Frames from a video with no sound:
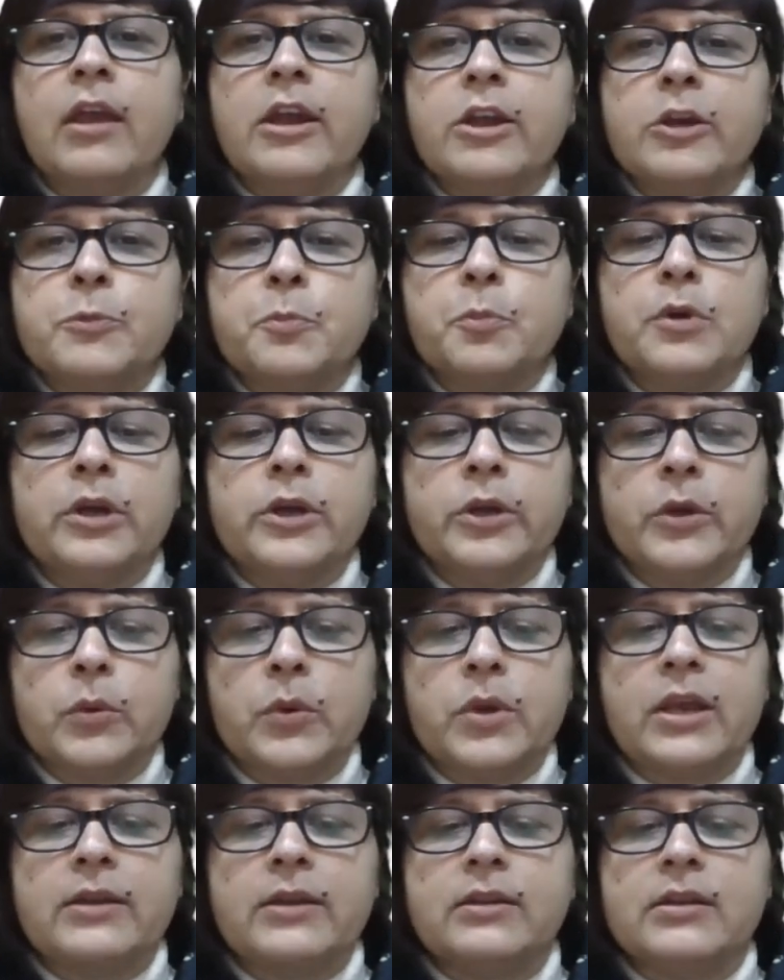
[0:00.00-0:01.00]
It pulls
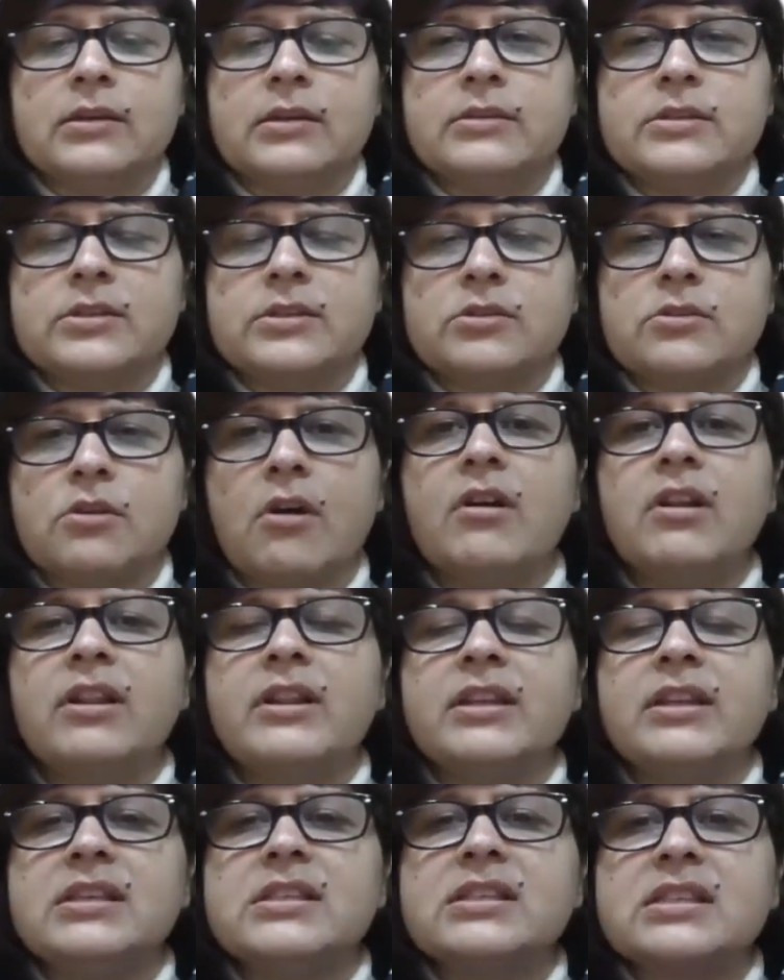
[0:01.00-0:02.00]
together
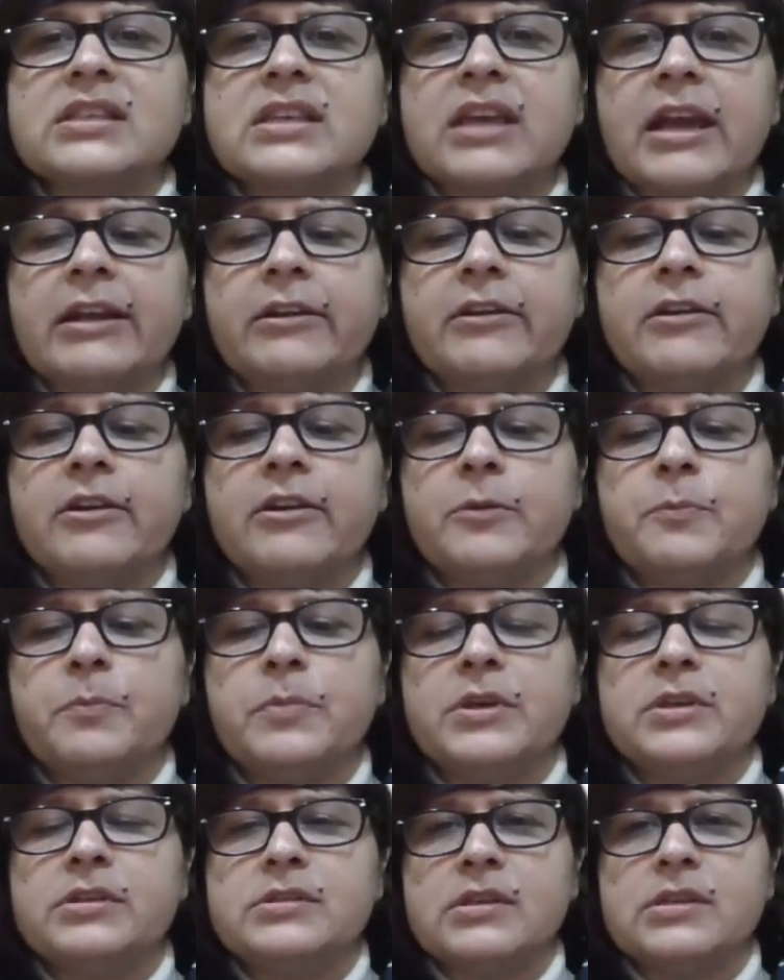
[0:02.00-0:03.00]
all the scattered
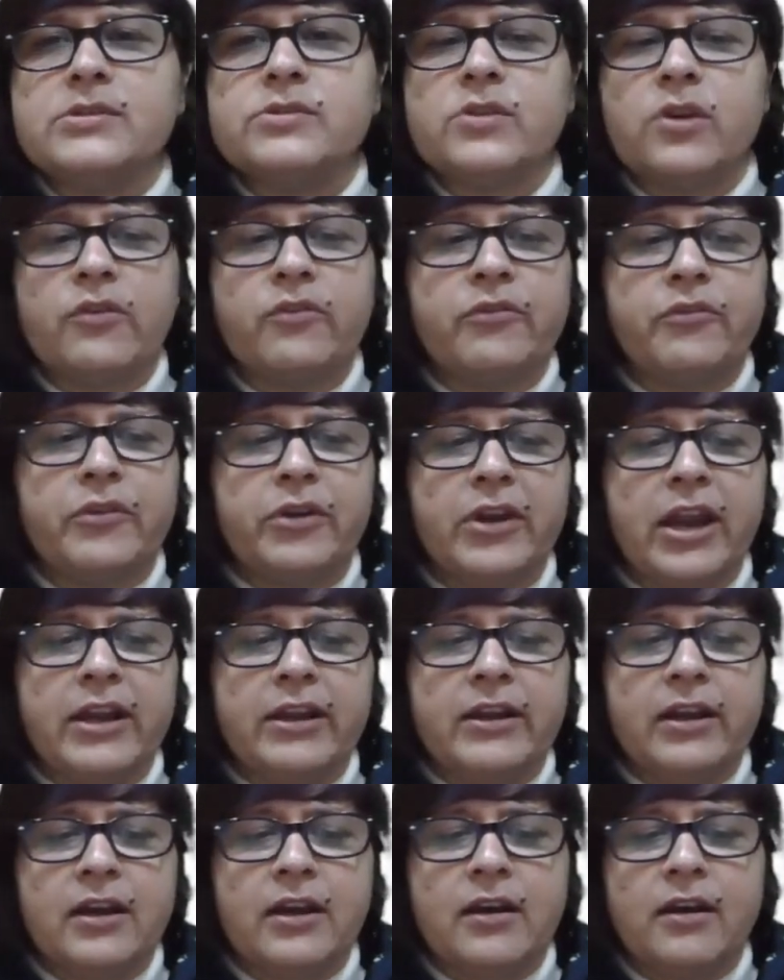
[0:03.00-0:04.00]
pieces of
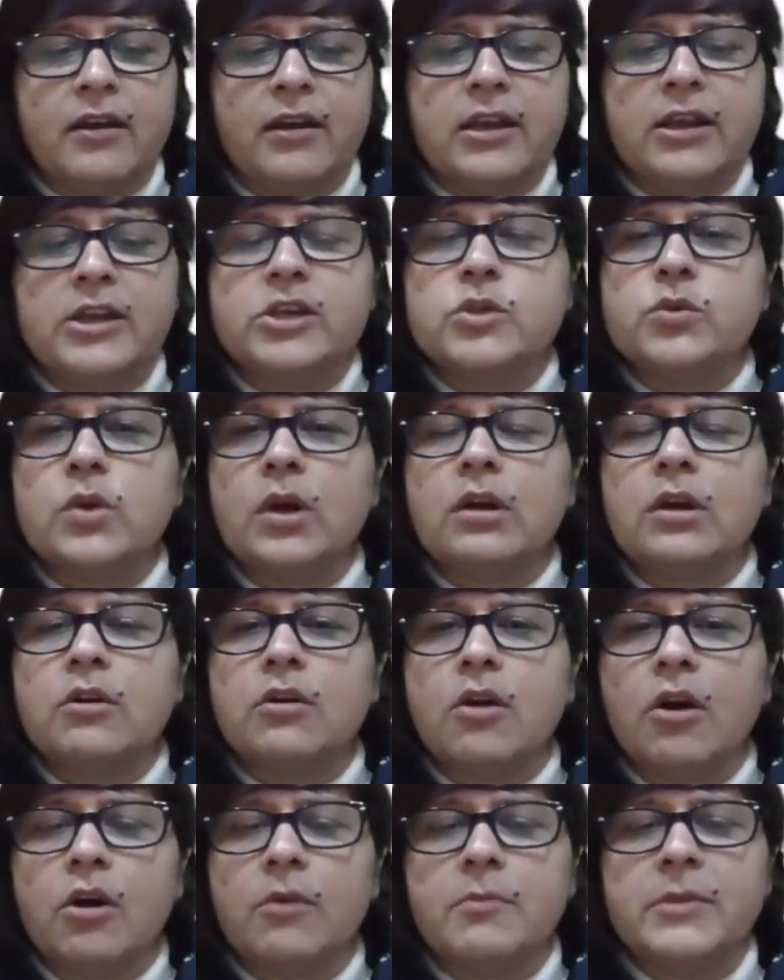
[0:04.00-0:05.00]
data into a
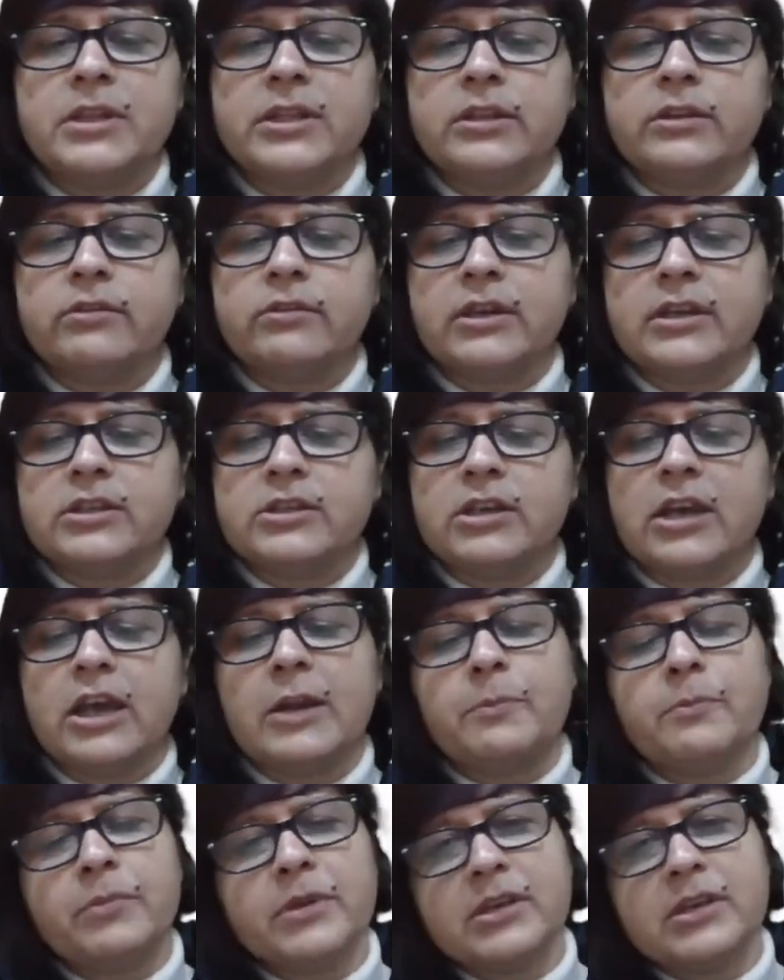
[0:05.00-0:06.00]
common thread
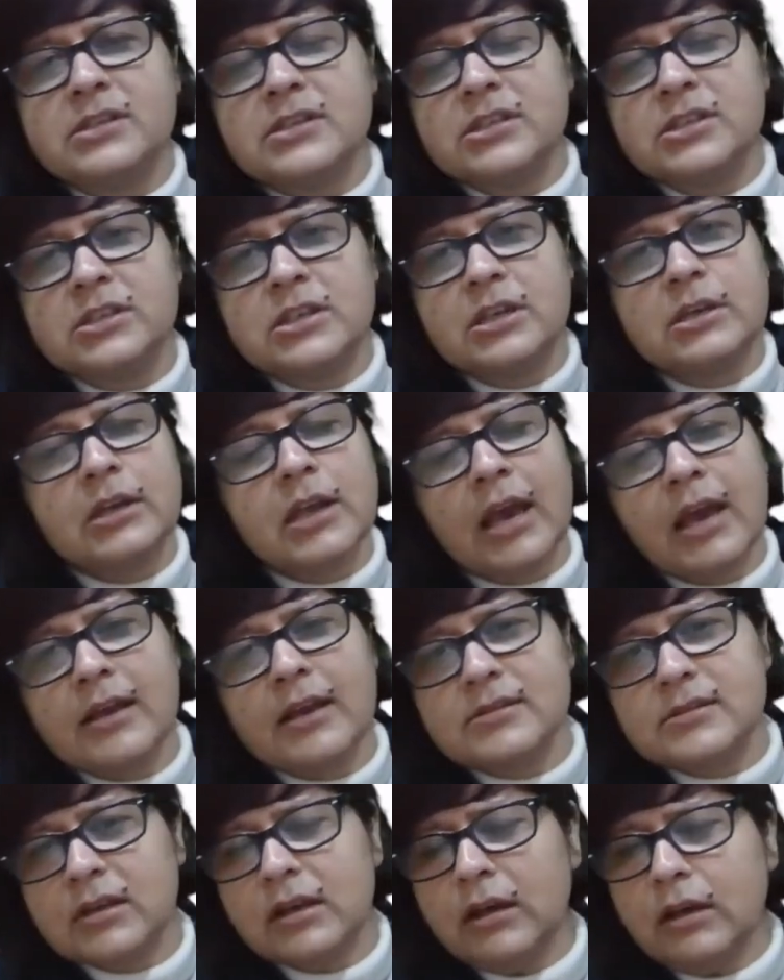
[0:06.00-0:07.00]
and presents it
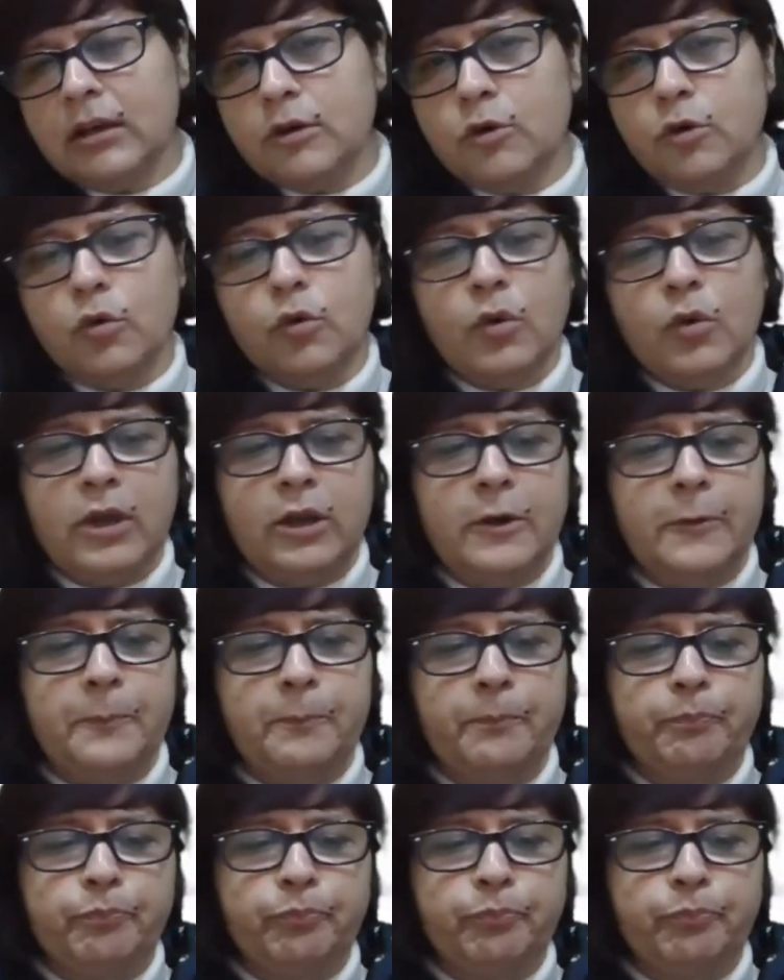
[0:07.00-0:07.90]
as a whole.